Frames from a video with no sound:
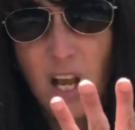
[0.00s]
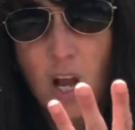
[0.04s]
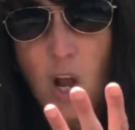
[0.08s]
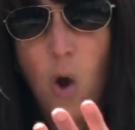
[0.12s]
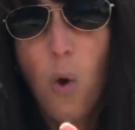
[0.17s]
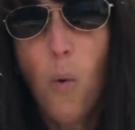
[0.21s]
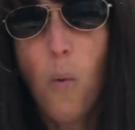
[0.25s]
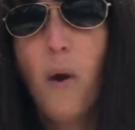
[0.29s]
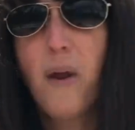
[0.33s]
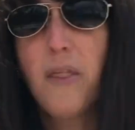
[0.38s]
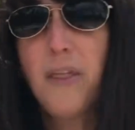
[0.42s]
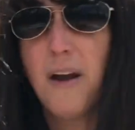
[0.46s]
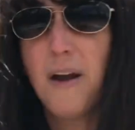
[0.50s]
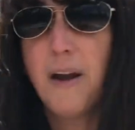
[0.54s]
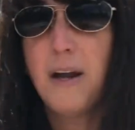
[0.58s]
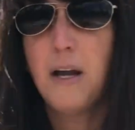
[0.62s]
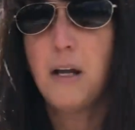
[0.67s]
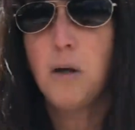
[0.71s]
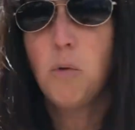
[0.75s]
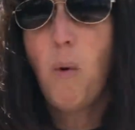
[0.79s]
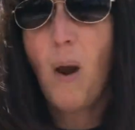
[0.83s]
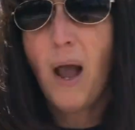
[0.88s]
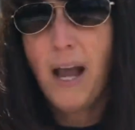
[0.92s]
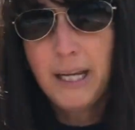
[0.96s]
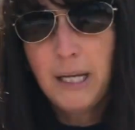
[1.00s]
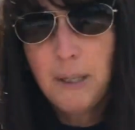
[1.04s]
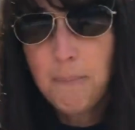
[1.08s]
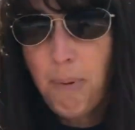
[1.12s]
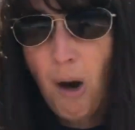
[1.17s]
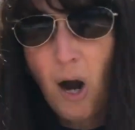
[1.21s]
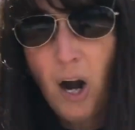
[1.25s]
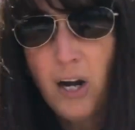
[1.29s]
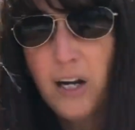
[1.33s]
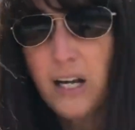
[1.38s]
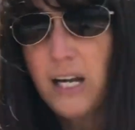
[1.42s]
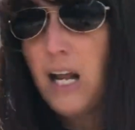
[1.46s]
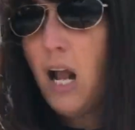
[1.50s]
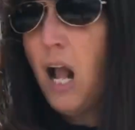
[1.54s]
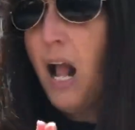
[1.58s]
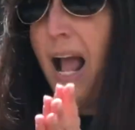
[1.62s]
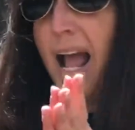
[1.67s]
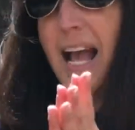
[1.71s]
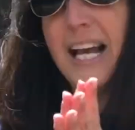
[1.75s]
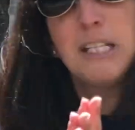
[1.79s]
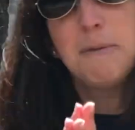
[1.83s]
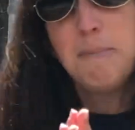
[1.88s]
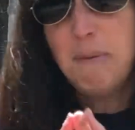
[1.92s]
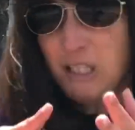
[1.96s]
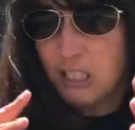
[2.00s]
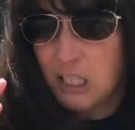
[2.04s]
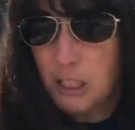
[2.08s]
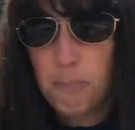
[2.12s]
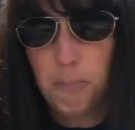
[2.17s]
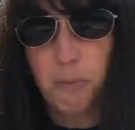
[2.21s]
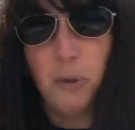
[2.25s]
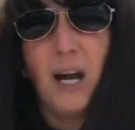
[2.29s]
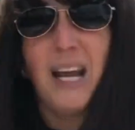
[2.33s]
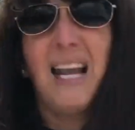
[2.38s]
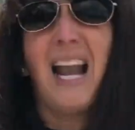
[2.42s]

where the wagon party has been spread